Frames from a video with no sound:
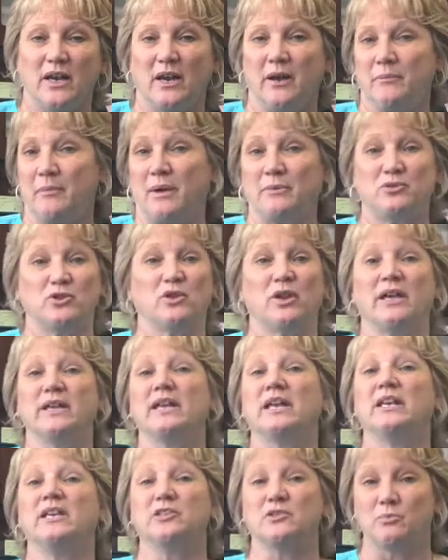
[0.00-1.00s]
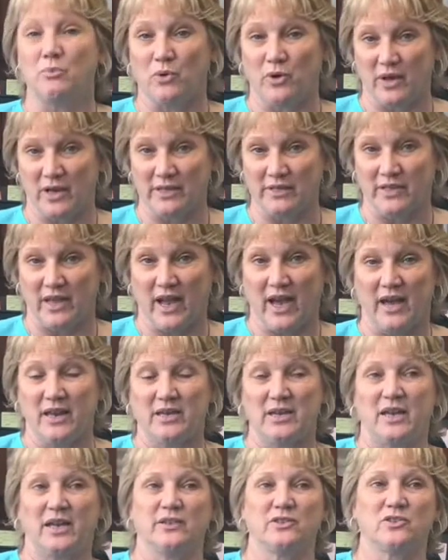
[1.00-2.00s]
I'm sure like any sport has
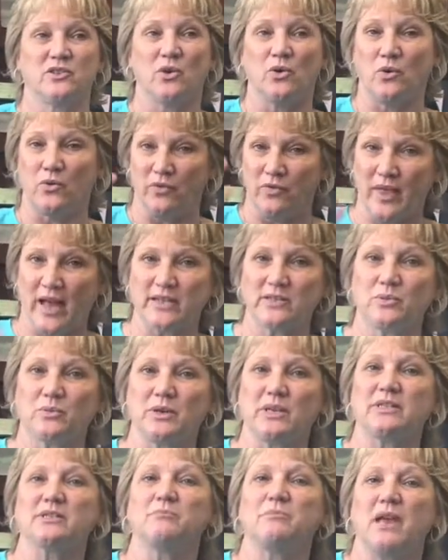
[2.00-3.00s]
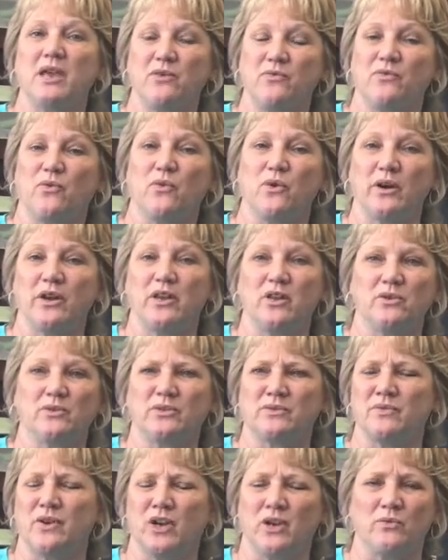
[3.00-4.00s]
had. And so that's what it's made for.
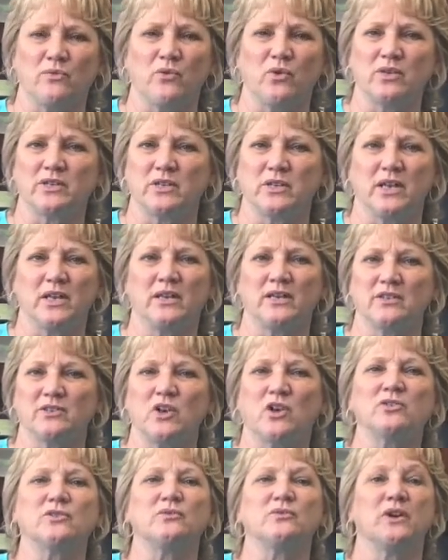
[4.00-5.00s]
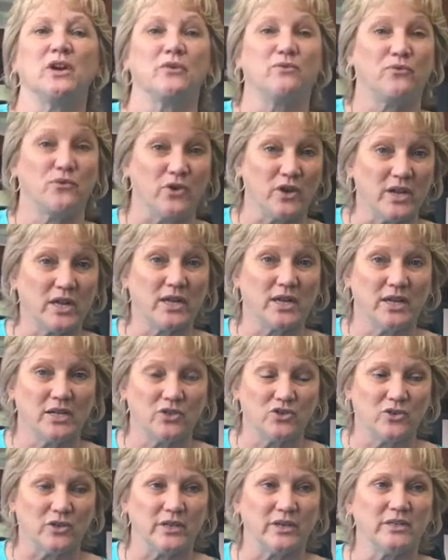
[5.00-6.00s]
It's very unfortunate. It's also very freak
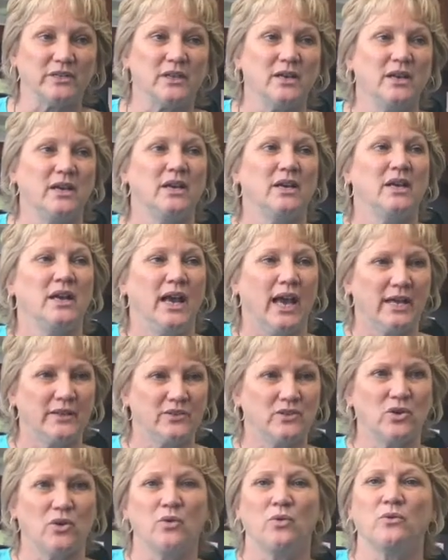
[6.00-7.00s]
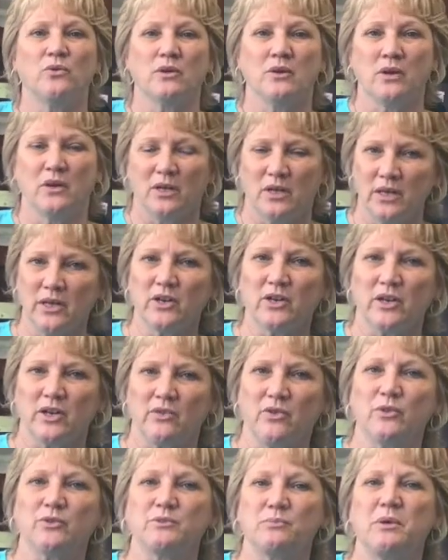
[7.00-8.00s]
injuries. And so
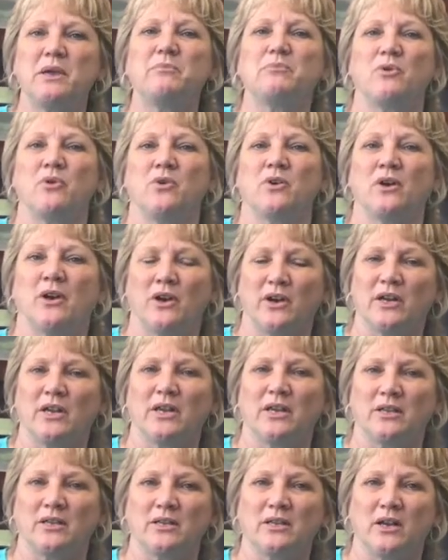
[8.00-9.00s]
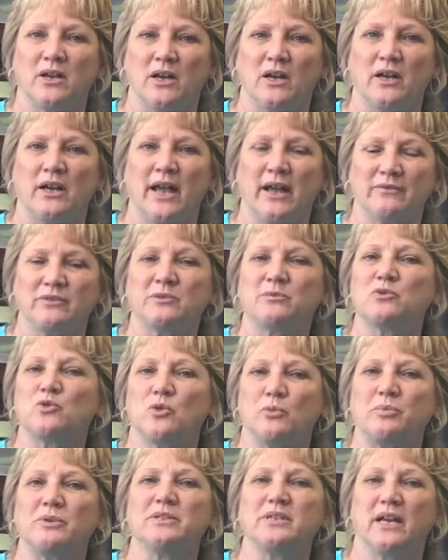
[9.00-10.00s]
clearly those people are going to have some
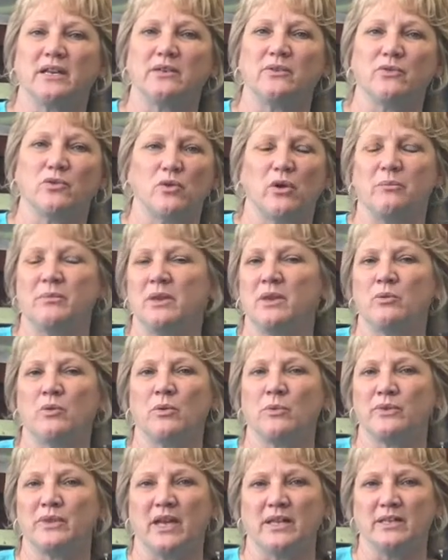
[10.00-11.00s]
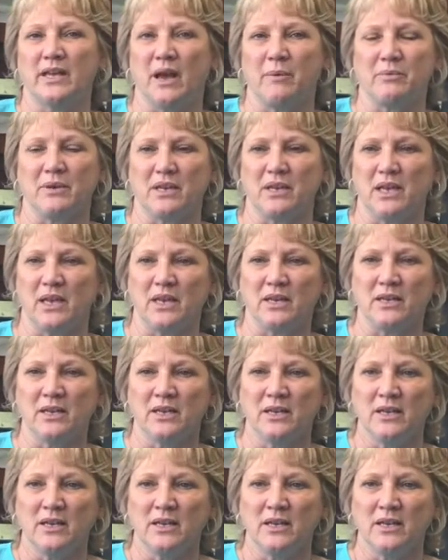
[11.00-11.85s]
sort of protective equipment. They wouldn't want that to happen again.